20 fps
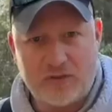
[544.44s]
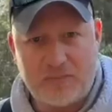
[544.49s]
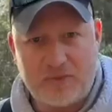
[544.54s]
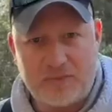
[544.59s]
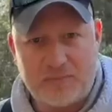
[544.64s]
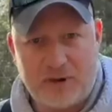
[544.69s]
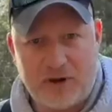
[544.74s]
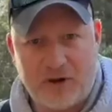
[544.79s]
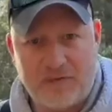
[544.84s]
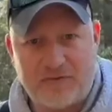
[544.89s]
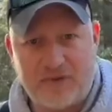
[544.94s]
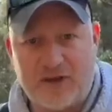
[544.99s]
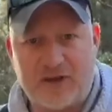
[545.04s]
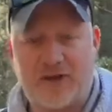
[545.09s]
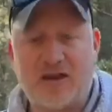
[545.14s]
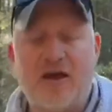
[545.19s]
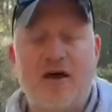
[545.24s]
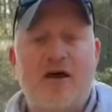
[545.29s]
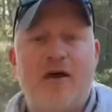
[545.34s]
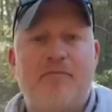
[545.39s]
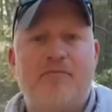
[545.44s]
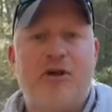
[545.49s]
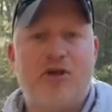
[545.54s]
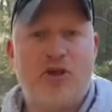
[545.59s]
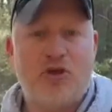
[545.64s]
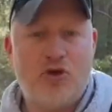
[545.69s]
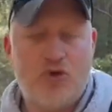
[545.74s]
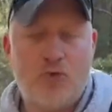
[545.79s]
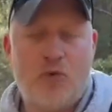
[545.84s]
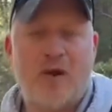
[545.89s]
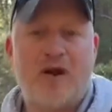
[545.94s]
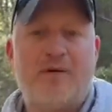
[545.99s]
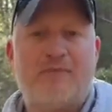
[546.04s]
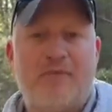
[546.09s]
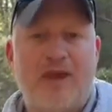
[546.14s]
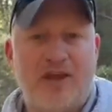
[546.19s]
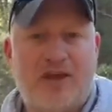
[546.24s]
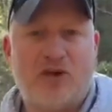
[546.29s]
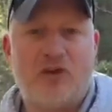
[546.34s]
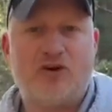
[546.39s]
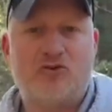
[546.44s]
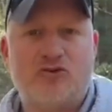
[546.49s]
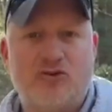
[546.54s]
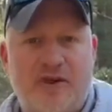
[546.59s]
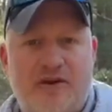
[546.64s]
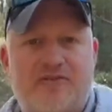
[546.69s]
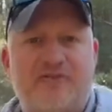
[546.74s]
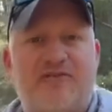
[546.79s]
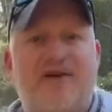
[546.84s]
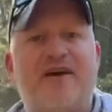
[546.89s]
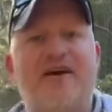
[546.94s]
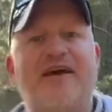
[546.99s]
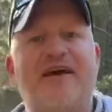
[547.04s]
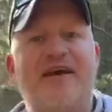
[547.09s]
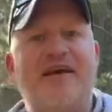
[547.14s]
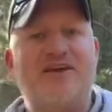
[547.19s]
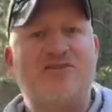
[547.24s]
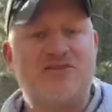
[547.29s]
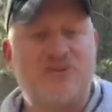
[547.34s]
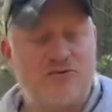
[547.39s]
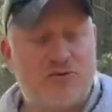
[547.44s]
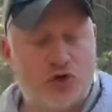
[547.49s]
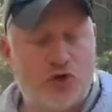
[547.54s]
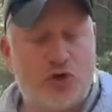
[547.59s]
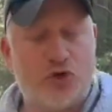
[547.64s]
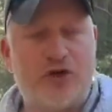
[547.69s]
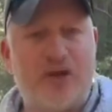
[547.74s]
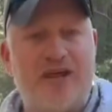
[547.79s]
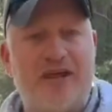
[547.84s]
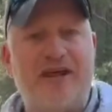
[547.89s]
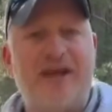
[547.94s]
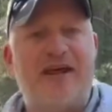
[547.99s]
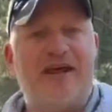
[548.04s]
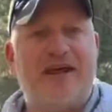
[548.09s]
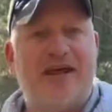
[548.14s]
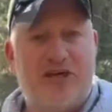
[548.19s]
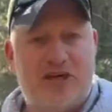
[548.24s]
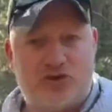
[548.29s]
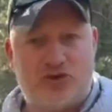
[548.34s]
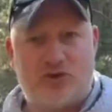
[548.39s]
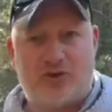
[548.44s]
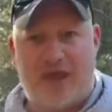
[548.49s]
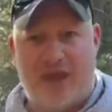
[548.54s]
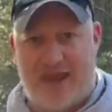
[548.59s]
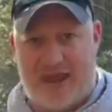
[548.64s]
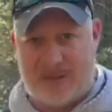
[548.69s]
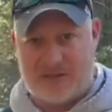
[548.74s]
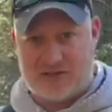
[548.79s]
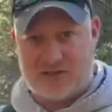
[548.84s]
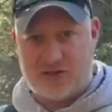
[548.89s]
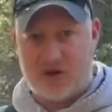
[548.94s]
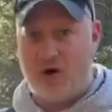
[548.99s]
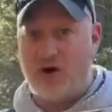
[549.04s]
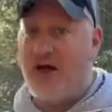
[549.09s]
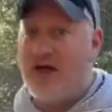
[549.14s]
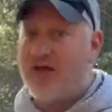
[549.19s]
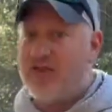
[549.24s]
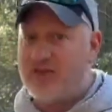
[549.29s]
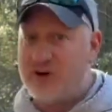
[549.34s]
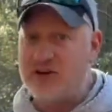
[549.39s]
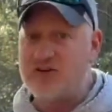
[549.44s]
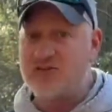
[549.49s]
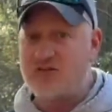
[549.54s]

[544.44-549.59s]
be perfect, but you want to make your drift as good as you can. So there's